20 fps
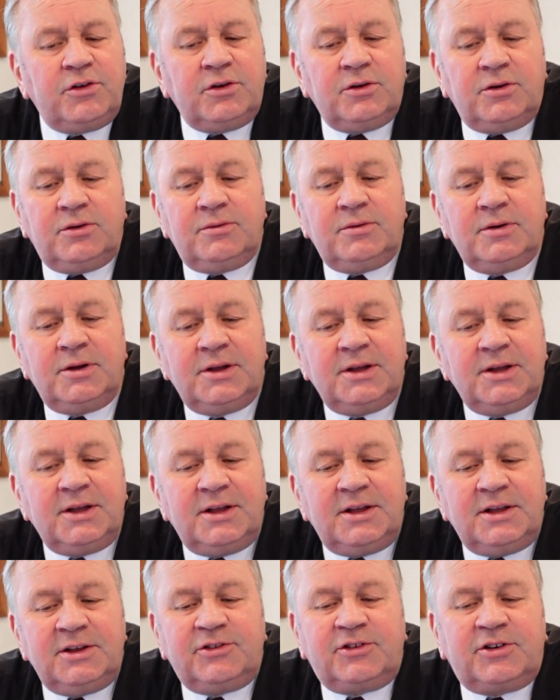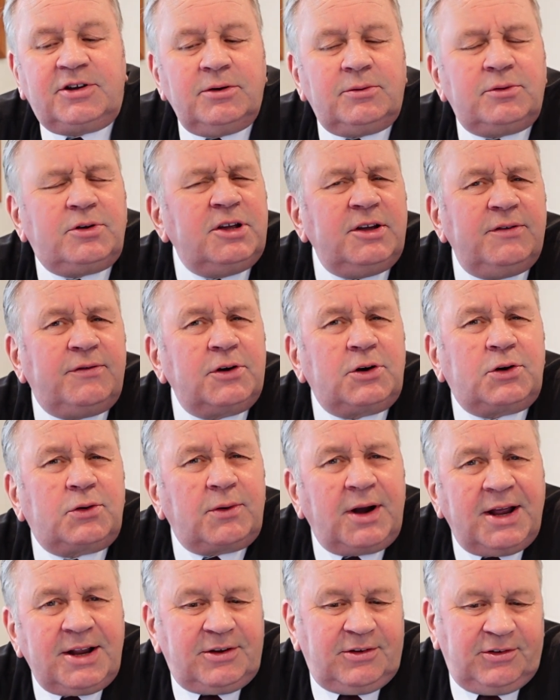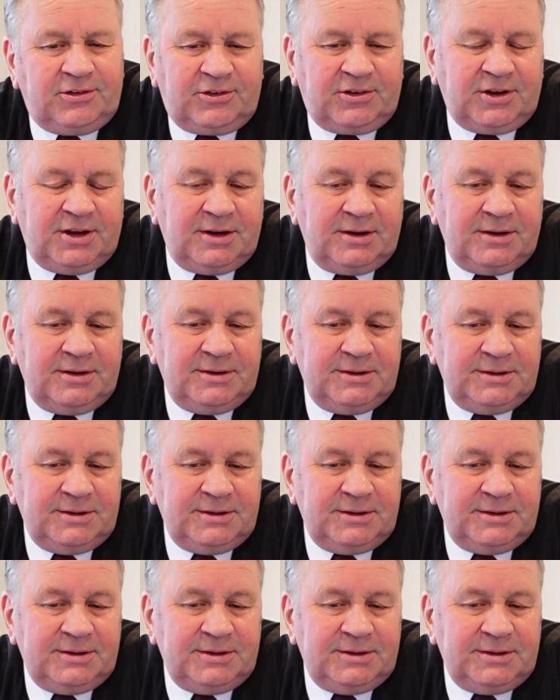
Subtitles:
you is guilty of a greater sin.